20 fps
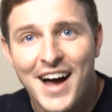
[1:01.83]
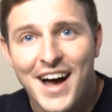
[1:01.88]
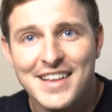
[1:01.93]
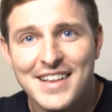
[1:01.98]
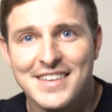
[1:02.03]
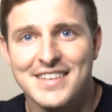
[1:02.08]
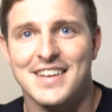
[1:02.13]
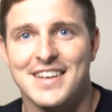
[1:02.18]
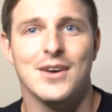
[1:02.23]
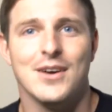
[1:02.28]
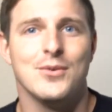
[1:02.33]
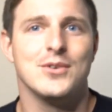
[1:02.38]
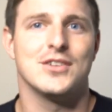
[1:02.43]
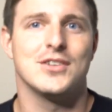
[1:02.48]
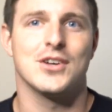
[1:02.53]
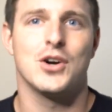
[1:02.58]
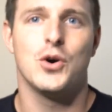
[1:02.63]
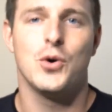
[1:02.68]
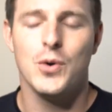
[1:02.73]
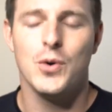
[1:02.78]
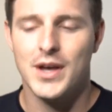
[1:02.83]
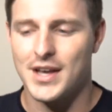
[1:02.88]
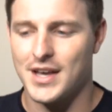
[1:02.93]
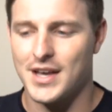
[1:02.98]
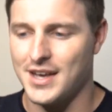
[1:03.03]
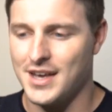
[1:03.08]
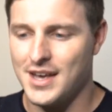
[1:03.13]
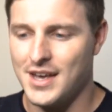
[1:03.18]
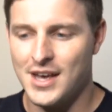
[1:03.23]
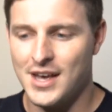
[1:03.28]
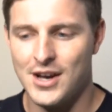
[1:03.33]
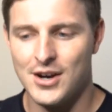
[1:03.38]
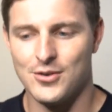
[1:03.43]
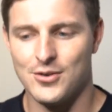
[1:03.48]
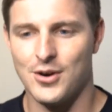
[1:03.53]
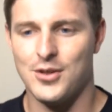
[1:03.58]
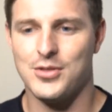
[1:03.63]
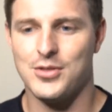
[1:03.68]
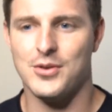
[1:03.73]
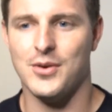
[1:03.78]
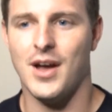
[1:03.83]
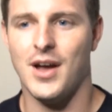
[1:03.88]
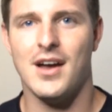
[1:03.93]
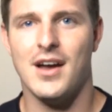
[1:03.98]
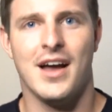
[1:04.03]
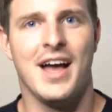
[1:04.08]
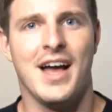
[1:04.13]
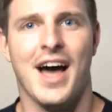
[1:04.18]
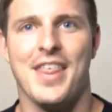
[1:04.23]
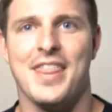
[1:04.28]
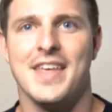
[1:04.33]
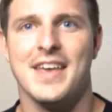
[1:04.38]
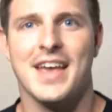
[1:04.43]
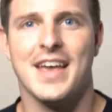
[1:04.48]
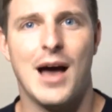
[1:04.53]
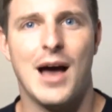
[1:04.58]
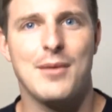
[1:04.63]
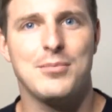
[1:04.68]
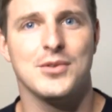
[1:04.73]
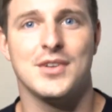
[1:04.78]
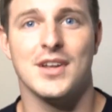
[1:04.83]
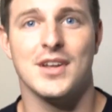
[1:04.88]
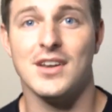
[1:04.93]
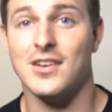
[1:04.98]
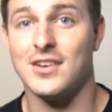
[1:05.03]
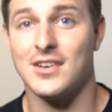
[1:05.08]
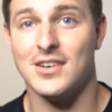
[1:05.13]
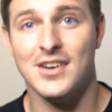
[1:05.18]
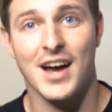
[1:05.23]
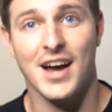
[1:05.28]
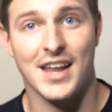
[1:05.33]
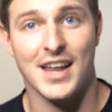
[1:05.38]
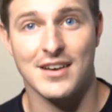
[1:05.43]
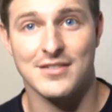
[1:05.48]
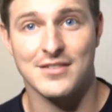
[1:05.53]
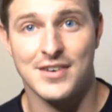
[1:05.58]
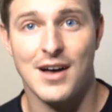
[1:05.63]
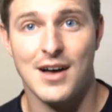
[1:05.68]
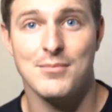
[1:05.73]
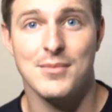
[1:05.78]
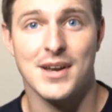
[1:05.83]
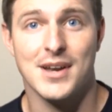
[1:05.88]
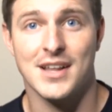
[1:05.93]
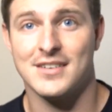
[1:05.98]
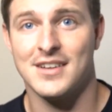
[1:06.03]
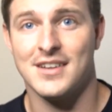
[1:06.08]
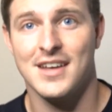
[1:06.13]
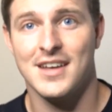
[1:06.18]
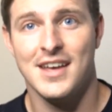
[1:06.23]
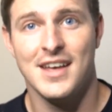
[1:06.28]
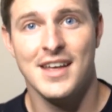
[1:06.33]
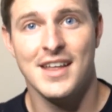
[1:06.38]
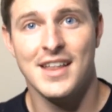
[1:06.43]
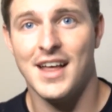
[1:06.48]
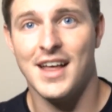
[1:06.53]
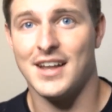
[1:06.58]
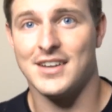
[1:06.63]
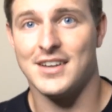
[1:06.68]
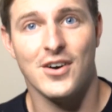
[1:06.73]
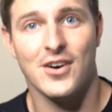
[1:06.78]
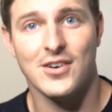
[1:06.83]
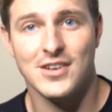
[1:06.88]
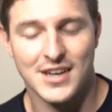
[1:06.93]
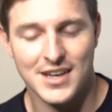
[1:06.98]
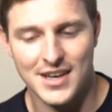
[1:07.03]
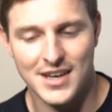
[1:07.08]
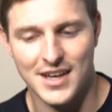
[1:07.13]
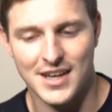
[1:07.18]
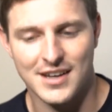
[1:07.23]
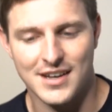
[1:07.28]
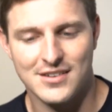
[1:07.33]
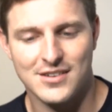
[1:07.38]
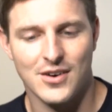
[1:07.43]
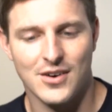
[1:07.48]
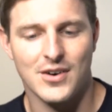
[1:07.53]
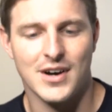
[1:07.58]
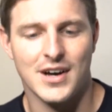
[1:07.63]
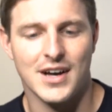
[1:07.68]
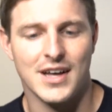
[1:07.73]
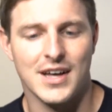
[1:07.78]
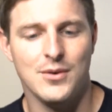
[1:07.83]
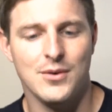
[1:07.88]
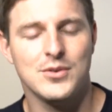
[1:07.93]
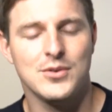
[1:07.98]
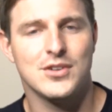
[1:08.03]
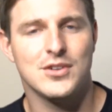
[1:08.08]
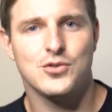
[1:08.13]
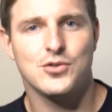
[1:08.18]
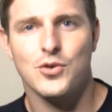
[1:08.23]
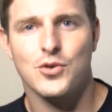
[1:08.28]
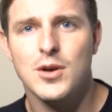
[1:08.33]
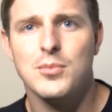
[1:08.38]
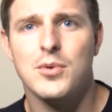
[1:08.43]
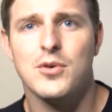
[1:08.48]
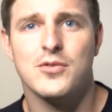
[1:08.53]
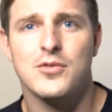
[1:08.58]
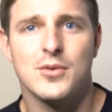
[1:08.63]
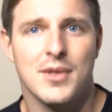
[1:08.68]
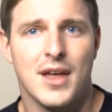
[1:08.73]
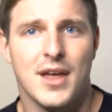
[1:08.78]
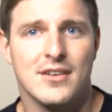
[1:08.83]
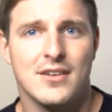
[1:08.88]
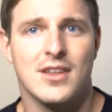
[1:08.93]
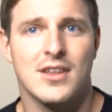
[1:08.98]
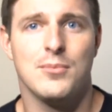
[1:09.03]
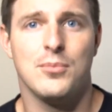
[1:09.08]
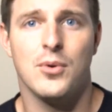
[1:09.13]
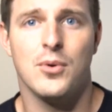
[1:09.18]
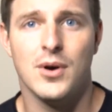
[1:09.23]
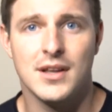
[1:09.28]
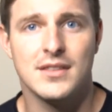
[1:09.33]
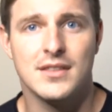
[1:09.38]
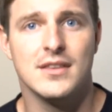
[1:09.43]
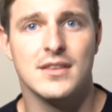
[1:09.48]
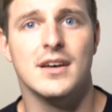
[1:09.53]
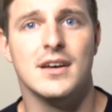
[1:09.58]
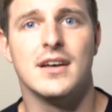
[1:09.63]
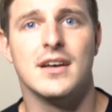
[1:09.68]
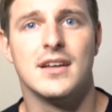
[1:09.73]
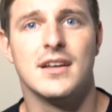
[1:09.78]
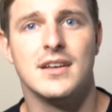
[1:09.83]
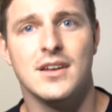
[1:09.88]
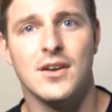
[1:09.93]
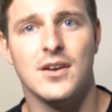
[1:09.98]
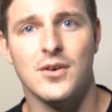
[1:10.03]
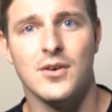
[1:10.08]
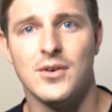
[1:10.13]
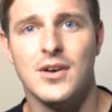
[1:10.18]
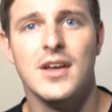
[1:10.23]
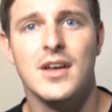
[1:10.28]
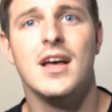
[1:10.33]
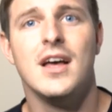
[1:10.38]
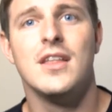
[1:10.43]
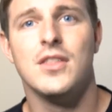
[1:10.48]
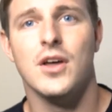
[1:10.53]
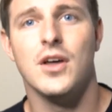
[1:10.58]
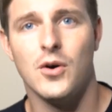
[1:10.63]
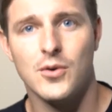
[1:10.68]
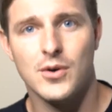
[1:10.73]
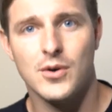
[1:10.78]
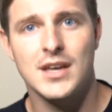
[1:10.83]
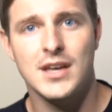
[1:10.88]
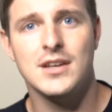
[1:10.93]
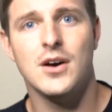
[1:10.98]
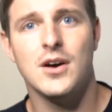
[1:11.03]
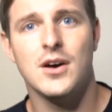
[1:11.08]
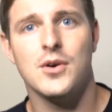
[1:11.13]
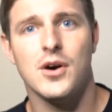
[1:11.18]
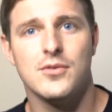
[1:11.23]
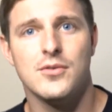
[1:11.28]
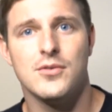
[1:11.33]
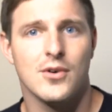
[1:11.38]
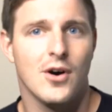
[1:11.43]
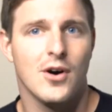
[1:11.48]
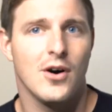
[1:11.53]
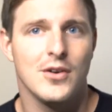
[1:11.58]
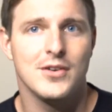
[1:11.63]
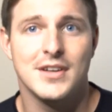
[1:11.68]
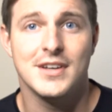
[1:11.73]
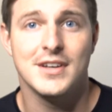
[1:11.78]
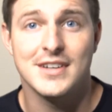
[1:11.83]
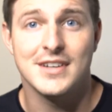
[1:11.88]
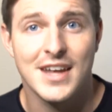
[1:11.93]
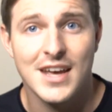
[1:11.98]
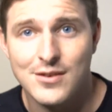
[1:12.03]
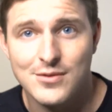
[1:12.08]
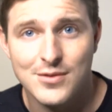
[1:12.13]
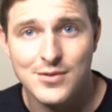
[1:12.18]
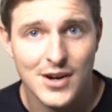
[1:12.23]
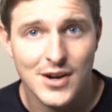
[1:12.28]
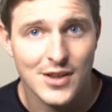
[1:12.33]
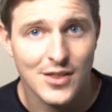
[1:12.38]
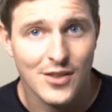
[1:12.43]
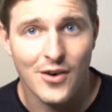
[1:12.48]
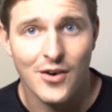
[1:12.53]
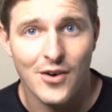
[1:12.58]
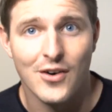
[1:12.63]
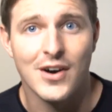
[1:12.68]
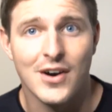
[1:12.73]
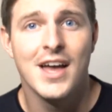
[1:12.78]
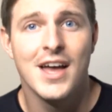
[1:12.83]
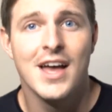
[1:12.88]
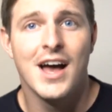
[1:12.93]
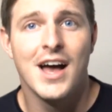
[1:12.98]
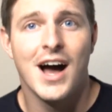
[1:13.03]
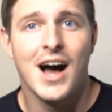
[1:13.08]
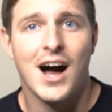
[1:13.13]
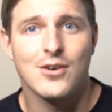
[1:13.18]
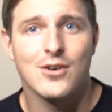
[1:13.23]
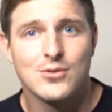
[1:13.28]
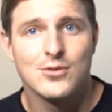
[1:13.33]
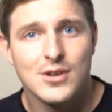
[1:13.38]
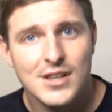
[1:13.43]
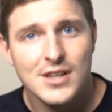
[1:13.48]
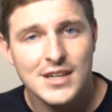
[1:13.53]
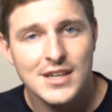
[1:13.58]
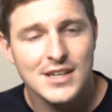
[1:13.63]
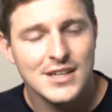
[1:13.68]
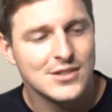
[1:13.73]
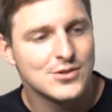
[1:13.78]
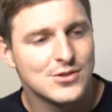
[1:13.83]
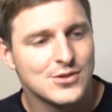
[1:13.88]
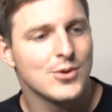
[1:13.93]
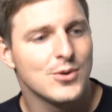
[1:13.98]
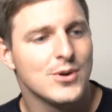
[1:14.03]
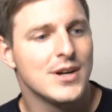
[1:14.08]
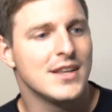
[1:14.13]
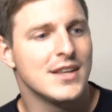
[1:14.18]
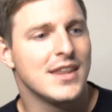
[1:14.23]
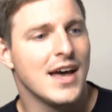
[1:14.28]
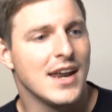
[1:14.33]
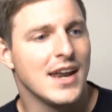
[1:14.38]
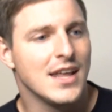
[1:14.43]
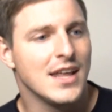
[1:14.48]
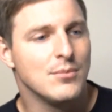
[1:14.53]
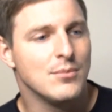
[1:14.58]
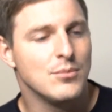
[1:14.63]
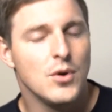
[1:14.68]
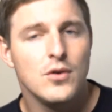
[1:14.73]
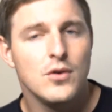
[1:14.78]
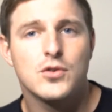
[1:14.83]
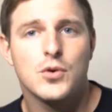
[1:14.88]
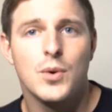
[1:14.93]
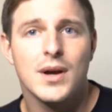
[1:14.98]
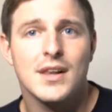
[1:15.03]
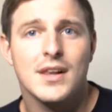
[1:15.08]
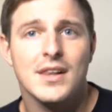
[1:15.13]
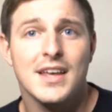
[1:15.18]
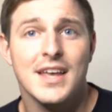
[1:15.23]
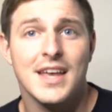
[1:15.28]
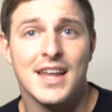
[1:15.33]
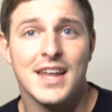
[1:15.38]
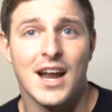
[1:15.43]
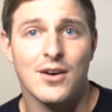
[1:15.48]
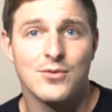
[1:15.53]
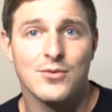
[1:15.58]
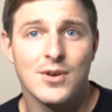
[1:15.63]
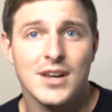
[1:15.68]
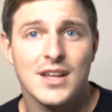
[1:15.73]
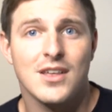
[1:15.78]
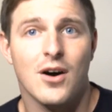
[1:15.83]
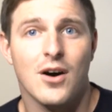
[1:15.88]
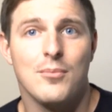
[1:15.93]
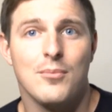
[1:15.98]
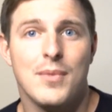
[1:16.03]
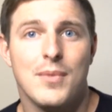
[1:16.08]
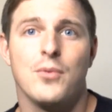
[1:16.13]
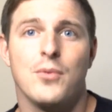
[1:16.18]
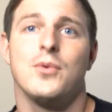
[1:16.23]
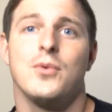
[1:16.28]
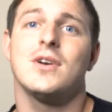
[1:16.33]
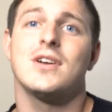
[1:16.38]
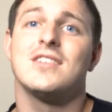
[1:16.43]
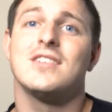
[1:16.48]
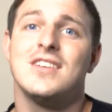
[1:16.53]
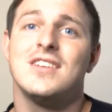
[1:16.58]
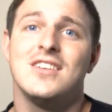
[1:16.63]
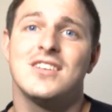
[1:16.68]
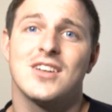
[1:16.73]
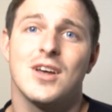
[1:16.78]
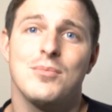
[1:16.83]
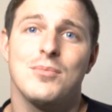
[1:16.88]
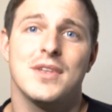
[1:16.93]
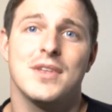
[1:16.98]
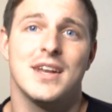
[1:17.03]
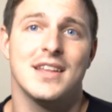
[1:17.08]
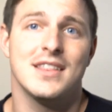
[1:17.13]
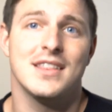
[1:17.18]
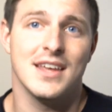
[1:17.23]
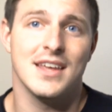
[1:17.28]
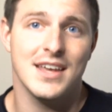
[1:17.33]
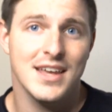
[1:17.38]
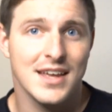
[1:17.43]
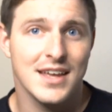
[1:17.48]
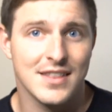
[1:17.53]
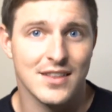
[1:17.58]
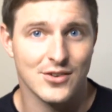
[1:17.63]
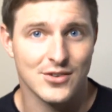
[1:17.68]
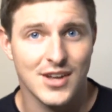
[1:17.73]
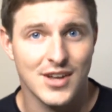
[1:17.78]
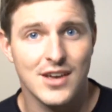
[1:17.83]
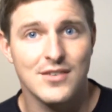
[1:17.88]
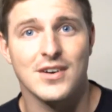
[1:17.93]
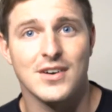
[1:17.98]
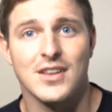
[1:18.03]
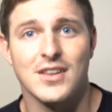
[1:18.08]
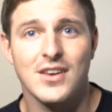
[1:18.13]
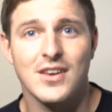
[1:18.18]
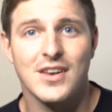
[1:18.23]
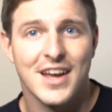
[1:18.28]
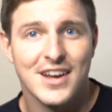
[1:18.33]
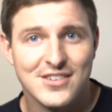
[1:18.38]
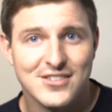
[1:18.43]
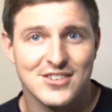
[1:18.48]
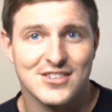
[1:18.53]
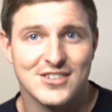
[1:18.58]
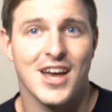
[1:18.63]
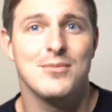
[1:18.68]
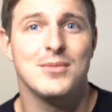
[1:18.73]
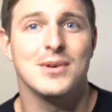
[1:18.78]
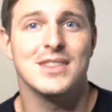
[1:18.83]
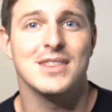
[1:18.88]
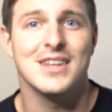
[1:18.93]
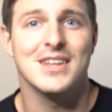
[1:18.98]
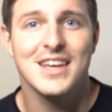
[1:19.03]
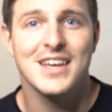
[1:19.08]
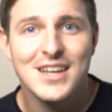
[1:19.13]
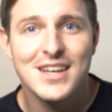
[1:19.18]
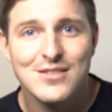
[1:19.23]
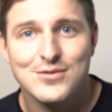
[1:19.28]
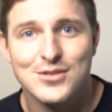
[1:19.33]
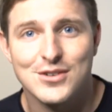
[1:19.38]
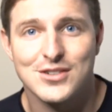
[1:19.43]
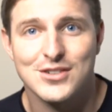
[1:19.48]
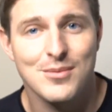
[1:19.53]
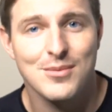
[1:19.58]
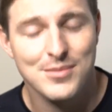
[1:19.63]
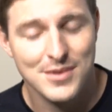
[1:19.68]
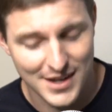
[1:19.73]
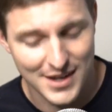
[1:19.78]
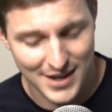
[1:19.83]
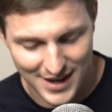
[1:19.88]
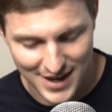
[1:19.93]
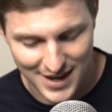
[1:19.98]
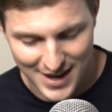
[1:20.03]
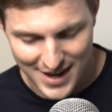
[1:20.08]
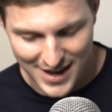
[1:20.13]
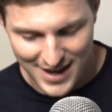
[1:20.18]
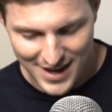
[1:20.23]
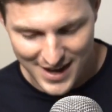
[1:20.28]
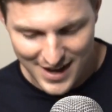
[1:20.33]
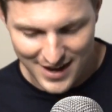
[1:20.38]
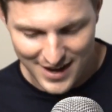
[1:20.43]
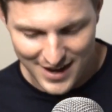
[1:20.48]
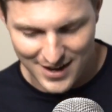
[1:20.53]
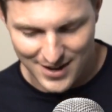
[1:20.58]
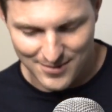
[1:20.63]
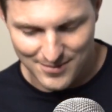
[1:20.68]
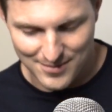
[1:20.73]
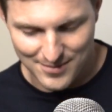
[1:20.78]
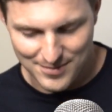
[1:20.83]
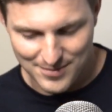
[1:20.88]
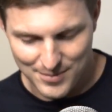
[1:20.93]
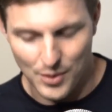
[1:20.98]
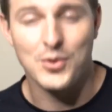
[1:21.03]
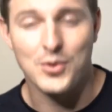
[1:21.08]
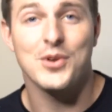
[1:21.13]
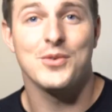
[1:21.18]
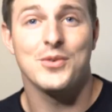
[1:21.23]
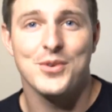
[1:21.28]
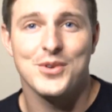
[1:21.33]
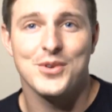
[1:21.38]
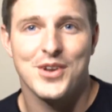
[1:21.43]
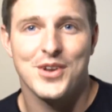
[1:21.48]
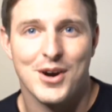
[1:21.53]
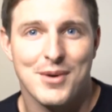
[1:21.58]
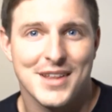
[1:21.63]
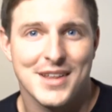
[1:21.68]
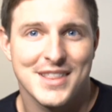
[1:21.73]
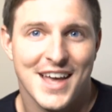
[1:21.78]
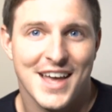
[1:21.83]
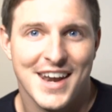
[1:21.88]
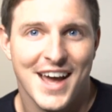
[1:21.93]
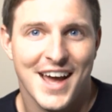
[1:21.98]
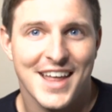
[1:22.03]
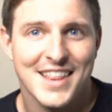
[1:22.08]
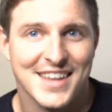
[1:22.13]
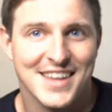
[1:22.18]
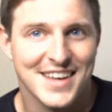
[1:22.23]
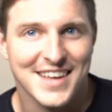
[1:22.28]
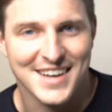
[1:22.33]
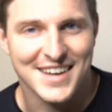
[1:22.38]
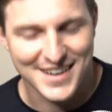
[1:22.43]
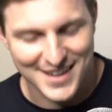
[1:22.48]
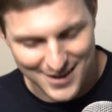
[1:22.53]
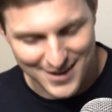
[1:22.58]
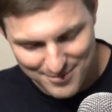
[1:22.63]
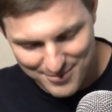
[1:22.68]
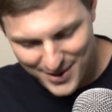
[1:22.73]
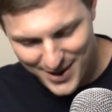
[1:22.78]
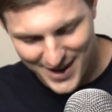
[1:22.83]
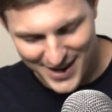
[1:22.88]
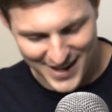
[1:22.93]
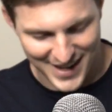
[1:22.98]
today. It was a quick run through. I think Apple said, look, you got like 5 minutes. That's all you get. So it was enjoyable from that standpoint. The whole keynote overall didn't take very long. I really enjoyed that it moved quickly, and I really thought, man, we're going to see something at the end. They're saving a little extra time at the end for something, but we'll talk about that at the end. But